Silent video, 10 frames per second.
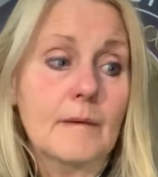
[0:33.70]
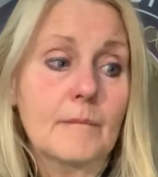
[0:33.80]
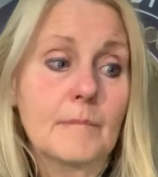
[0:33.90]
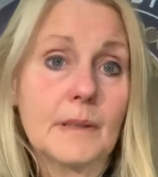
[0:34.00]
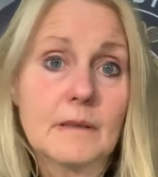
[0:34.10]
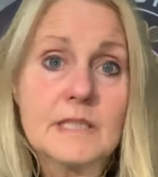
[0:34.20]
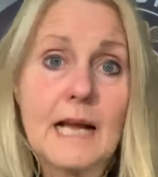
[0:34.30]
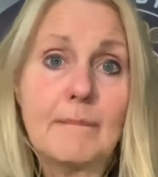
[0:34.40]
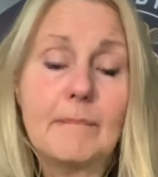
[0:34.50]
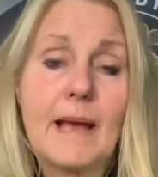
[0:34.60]
built
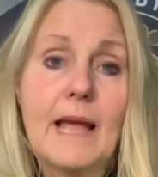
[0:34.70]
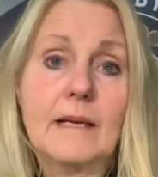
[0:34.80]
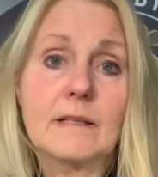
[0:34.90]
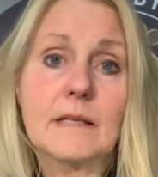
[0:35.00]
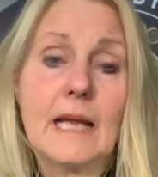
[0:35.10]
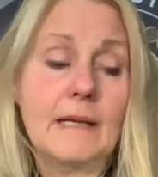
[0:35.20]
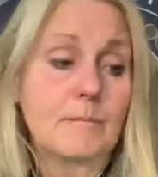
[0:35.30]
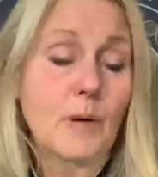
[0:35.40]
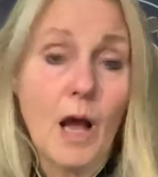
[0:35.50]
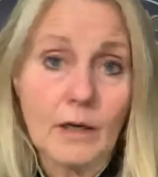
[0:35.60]
up
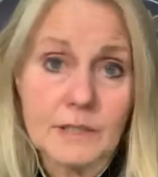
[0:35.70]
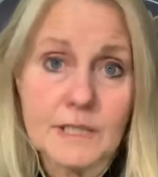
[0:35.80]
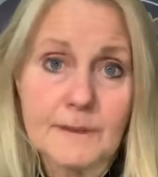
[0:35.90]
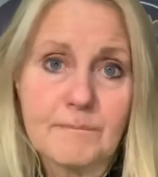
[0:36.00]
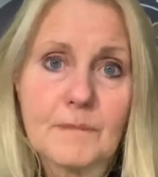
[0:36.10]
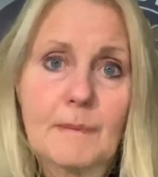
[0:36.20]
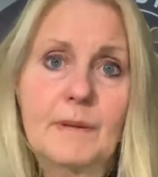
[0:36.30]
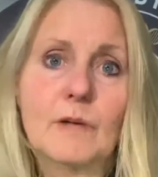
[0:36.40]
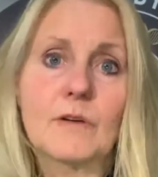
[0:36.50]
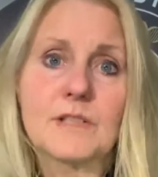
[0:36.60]
and blocked
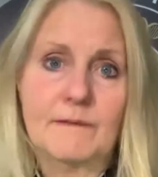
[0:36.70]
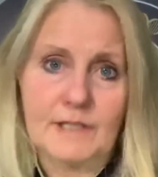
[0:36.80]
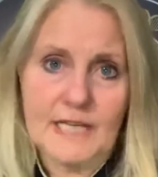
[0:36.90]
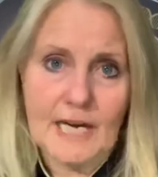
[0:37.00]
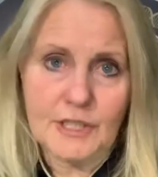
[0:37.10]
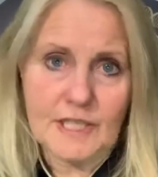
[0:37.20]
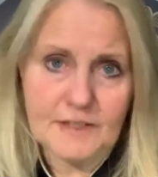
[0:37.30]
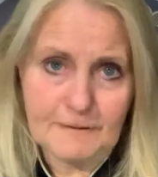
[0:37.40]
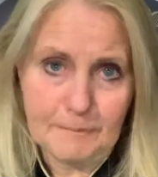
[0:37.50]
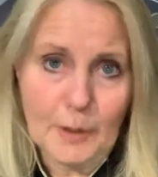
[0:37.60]
because of the
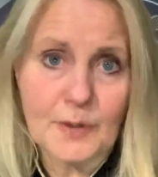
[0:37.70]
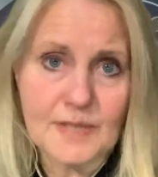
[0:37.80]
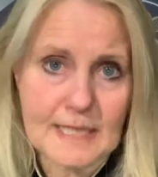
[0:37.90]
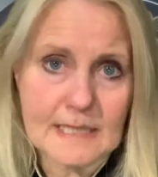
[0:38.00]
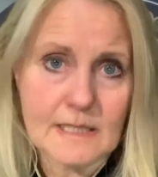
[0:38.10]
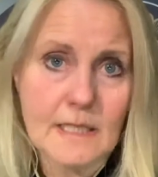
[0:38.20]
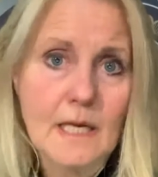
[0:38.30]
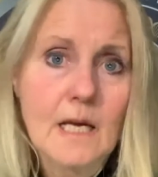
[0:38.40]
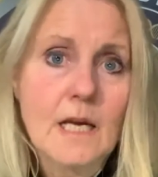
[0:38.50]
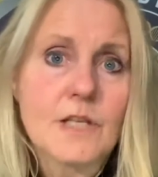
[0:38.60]
digestive process.
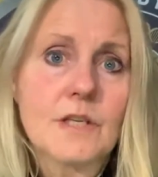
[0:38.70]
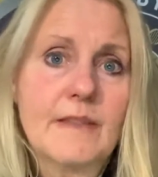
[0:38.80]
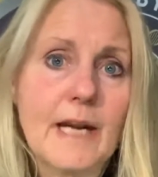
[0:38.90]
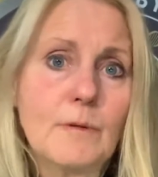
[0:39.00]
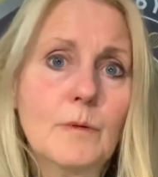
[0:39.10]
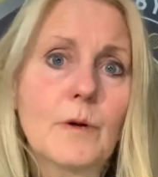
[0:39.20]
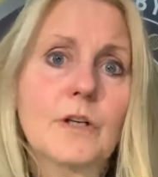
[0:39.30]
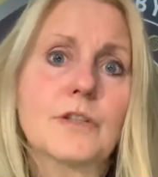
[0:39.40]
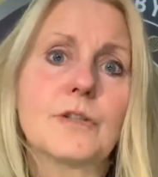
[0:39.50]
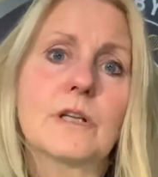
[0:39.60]
So that would
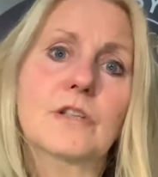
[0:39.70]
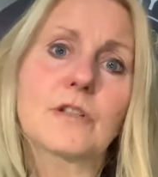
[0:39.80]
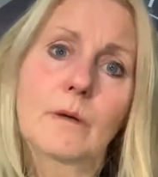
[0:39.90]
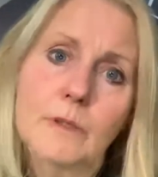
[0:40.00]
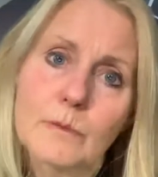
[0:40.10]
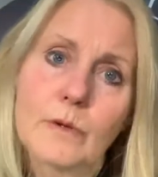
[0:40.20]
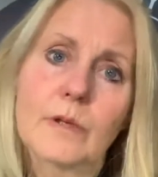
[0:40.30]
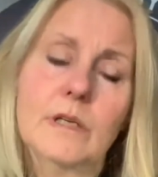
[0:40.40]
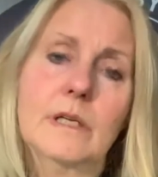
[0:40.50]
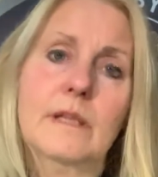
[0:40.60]
work too, and so would
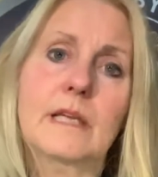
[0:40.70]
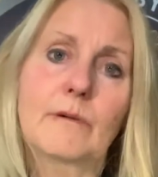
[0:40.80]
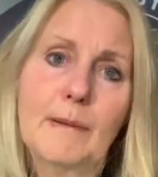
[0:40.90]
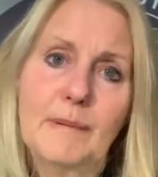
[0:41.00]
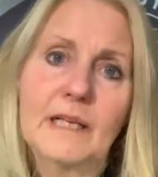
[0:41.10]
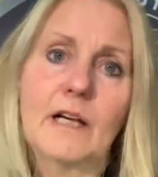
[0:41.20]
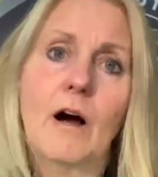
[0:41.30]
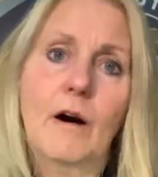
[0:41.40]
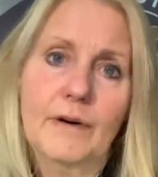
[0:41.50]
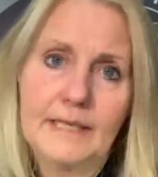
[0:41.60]
work the replica
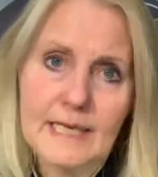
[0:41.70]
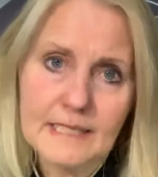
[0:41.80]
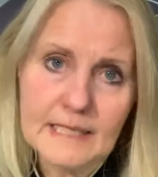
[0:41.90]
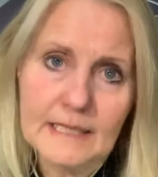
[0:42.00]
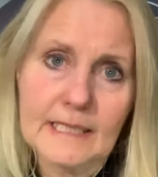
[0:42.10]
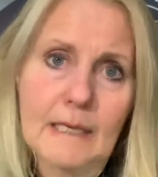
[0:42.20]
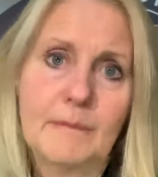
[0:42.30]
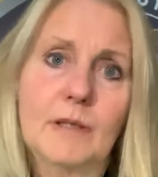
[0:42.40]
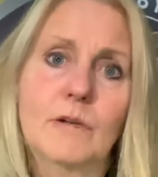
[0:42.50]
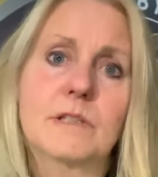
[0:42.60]
RNA DNA
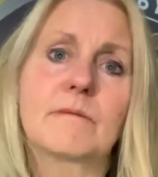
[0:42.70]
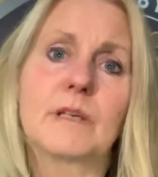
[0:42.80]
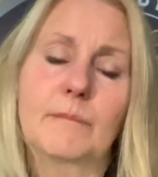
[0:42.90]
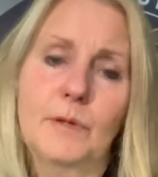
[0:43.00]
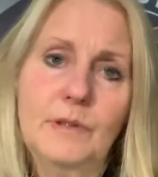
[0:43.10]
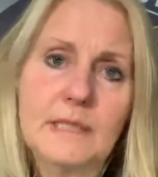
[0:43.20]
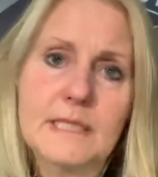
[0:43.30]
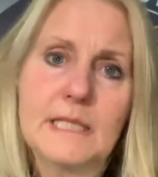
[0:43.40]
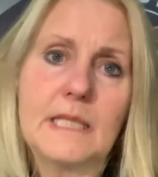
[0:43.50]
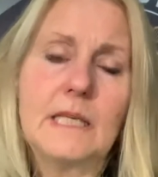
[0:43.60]
because of the
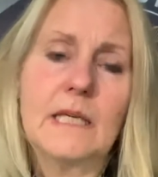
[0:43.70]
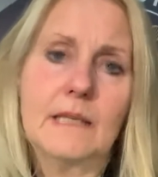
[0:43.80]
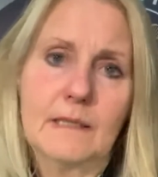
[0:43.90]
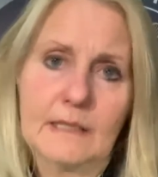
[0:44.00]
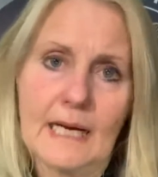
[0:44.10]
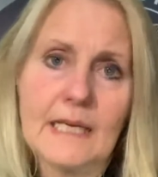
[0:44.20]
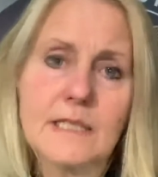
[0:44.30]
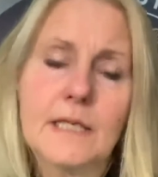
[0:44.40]
immunity in the gut,